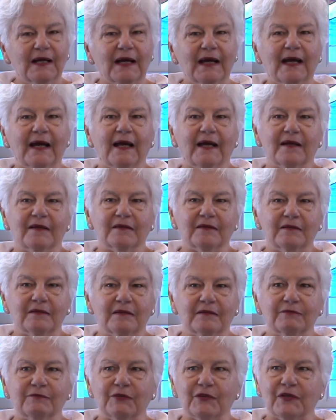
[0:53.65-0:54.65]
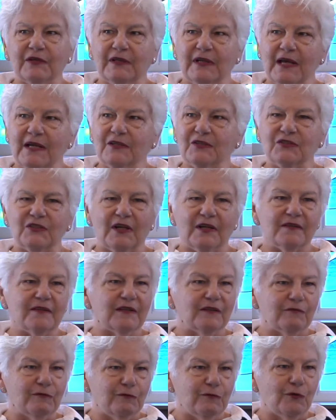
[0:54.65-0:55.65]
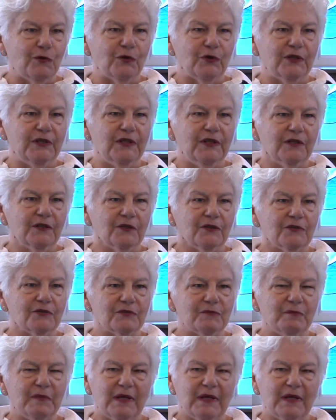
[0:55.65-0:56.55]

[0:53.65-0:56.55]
and for the next, I think, 4 years,